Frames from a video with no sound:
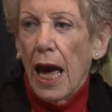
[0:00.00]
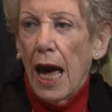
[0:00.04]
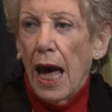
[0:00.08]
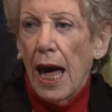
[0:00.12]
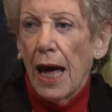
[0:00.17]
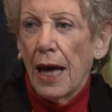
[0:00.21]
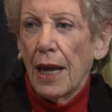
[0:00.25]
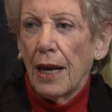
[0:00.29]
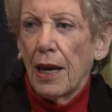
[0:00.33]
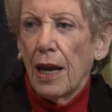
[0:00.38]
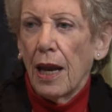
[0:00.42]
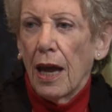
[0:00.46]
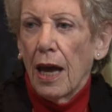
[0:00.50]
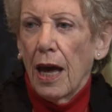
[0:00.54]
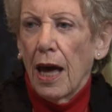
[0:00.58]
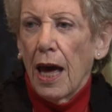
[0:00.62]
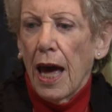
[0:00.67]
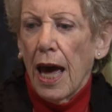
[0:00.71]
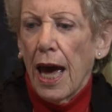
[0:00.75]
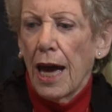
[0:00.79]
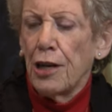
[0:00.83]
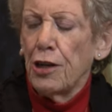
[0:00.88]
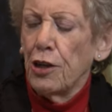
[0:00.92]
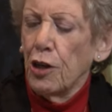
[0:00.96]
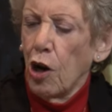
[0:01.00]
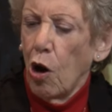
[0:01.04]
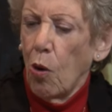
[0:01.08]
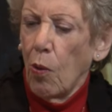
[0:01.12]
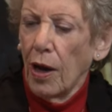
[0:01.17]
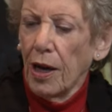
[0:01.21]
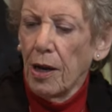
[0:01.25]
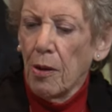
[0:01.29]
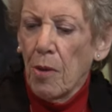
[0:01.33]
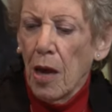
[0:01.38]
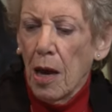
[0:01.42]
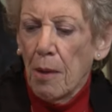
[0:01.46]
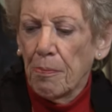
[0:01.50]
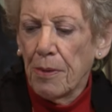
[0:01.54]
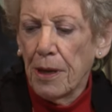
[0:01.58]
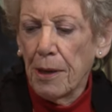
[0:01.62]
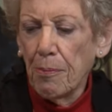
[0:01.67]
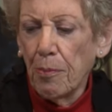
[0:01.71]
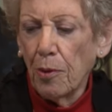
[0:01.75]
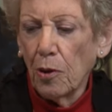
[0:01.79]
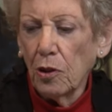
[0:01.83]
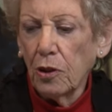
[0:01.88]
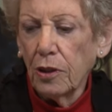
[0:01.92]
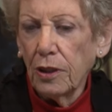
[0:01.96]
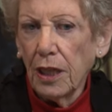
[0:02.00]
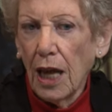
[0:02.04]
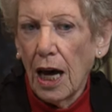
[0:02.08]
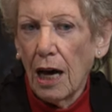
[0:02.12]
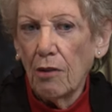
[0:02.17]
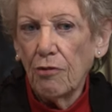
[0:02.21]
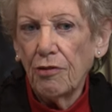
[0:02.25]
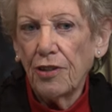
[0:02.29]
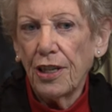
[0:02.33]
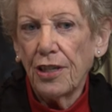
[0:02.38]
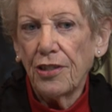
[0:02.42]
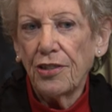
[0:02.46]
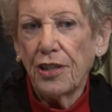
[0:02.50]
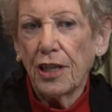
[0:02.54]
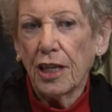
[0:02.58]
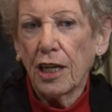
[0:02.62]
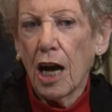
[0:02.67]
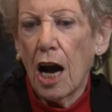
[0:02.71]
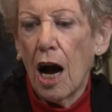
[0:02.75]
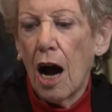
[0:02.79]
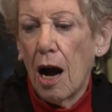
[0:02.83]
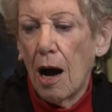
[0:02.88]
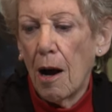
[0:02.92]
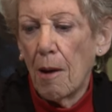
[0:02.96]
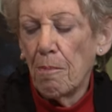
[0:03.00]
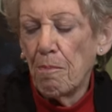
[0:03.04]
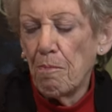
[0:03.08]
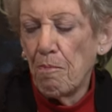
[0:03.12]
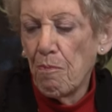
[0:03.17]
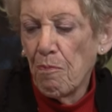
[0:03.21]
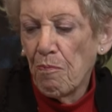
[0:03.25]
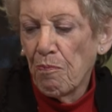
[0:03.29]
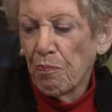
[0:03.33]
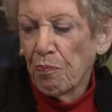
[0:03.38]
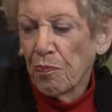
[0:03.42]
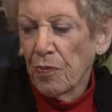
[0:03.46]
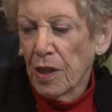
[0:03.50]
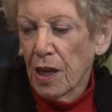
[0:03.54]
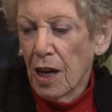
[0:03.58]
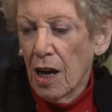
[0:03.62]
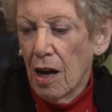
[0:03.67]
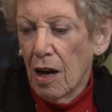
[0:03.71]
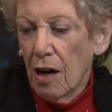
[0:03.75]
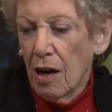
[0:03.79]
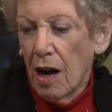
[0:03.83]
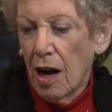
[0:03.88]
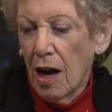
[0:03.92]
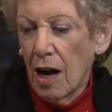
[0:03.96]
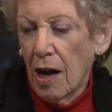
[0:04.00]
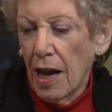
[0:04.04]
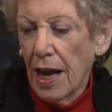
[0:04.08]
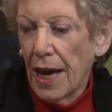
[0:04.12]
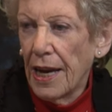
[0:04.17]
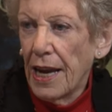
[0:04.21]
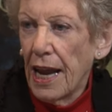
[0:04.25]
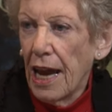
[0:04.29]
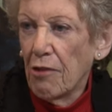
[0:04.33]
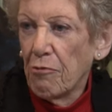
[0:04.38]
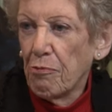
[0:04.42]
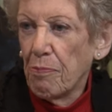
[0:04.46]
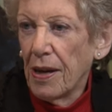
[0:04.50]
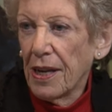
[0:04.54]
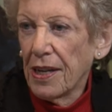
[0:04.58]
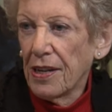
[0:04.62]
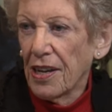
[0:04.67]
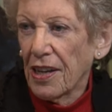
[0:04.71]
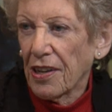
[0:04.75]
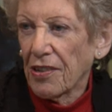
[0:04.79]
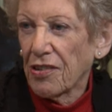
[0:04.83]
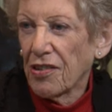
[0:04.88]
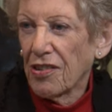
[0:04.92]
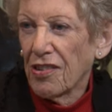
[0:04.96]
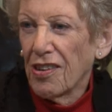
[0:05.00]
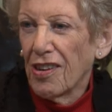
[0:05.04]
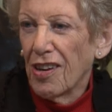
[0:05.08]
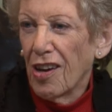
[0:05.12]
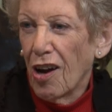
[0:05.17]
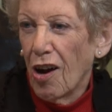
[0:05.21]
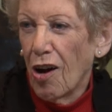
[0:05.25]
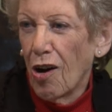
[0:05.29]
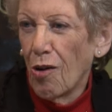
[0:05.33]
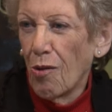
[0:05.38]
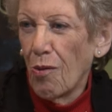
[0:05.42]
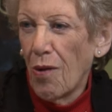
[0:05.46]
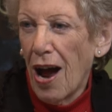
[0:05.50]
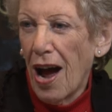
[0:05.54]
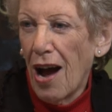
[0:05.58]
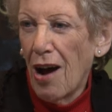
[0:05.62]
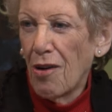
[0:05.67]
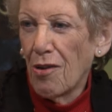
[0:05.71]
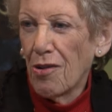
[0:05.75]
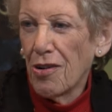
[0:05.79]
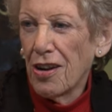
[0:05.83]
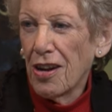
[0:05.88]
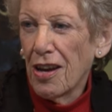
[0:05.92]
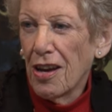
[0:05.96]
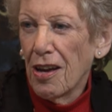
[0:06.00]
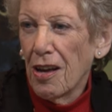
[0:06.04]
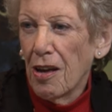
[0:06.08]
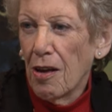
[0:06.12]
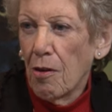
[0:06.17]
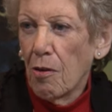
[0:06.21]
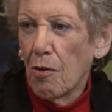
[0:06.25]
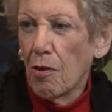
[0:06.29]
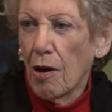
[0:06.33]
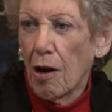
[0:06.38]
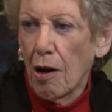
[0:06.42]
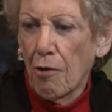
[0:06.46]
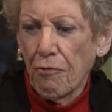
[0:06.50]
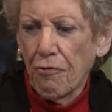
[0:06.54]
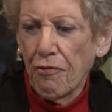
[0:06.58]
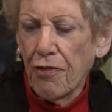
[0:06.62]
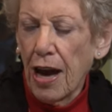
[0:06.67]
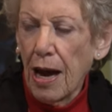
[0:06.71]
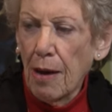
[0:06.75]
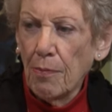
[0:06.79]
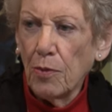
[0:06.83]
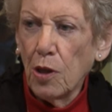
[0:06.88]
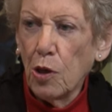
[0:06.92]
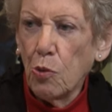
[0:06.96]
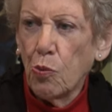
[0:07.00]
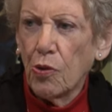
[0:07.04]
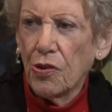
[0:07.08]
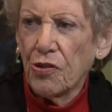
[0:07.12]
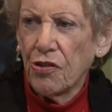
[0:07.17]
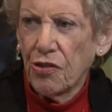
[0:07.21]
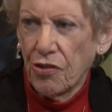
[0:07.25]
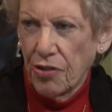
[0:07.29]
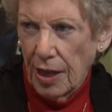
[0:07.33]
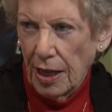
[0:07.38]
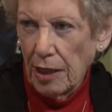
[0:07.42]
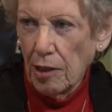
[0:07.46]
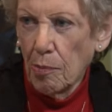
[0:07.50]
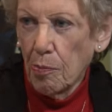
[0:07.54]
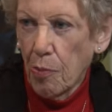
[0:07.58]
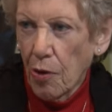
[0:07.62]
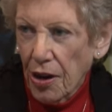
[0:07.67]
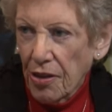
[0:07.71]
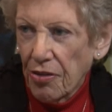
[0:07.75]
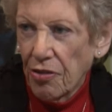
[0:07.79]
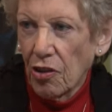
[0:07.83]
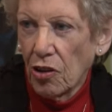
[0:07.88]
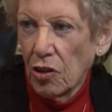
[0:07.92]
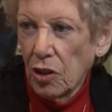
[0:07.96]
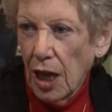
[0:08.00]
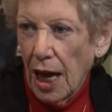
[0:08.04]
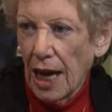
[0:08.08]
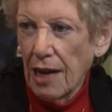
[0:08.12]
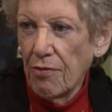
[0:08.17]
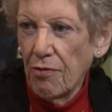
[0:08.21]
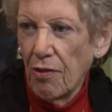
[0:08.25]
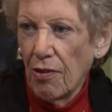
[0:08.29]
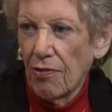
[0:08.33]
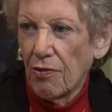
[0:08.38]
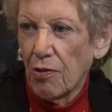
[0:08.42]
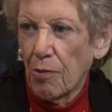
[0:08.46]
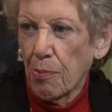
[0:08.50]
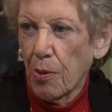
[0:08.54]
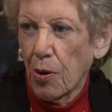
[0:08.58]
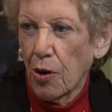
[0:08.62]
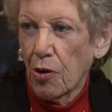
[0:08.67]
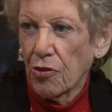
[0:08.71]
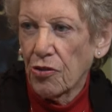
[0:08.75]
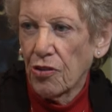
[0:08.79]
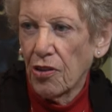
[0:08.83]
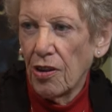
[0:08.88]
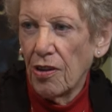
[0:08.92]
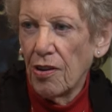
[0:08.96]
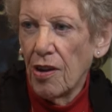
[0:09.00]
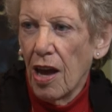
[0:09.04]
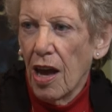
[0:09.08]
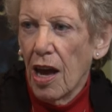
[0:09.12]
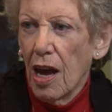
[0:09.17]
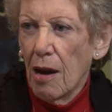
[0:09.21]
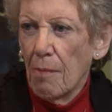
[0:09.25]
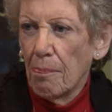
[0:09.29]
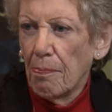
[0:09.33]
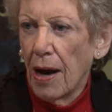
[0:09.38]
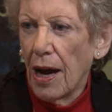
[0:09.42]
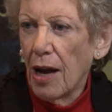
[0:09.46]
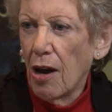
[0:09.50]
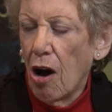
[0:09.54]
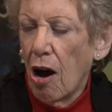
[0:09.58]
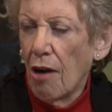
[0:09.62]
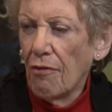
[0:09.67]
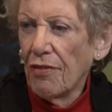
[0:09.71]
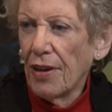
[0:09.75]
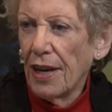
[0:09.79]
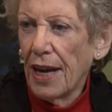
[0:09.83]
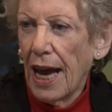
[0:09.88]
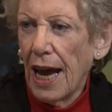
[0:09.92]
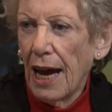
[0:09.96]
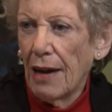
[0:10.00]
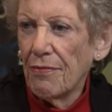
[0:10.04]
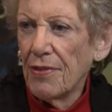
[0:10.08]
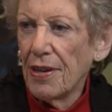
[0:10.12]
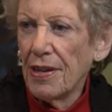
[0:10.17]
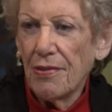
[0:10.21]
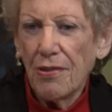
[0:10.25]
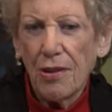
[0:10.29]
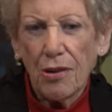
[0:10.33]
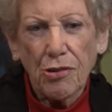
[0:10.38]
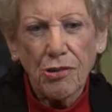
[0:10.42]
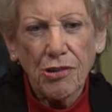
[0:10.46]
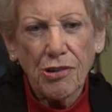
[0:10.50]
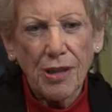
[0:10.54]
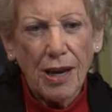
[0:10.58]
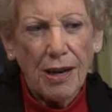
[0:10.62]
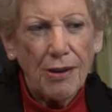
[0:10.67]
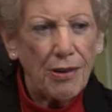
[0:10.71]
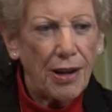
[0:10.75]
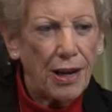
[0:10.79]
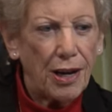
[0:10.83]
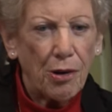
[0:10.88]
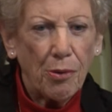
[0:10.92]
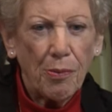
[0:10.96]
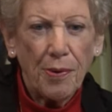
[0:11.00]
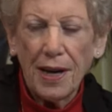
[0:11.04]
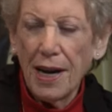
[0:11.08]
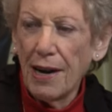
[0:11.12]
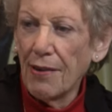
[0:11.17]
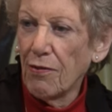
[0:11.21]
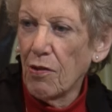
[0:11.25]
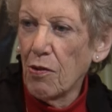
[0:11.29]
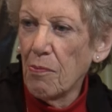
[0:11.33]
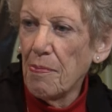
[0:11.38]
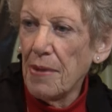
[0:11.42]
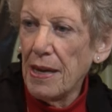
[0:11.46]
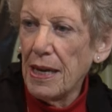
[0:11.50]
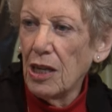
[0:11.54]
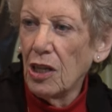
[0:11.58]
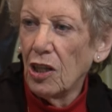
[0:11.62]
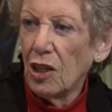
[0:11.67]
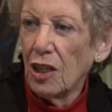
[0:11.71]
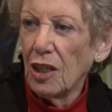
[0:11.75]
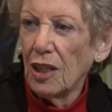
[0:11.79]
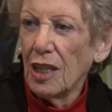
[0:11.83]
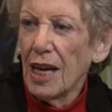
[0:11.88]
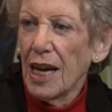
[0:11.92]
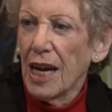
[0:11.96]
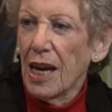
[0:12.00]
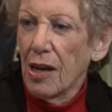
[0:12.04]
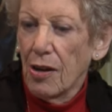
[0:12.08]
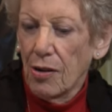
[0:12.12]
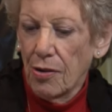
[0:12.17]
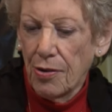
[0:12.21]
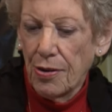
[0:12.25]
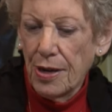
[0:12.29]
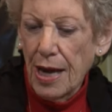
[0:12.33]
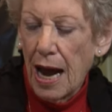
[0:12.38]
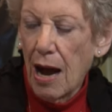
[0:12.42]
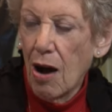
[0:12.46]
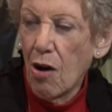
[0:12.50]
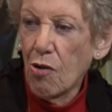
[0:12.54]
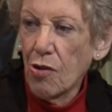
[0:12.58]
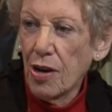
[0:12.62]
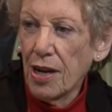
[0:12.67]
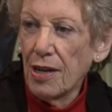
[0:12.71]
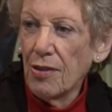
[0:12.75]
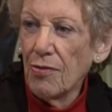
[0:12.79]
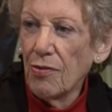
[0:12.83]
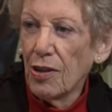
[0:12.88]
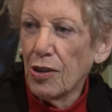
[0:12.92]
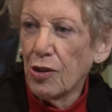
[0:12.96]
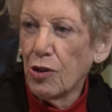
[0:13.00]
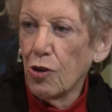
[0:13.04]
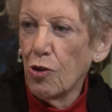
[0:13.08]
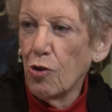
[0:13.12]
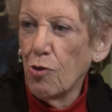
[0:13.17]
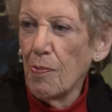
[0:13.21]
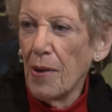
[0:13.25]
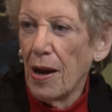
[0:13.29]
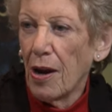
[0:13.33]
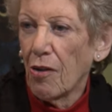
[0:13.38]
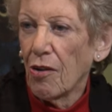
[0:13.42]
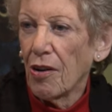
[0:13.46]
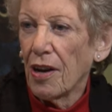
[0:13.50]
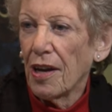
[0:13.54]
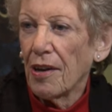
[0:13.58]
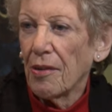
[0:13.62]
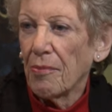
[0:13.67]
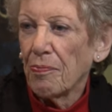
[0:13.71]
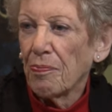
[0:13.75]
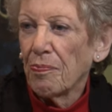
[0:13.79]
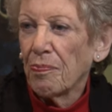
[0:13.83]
Yeah. And, and you know what? People loved to come uh, and have picnics around. A family would celebrate the life of a person by often having their Sunday or whatever meal down in the tomb area.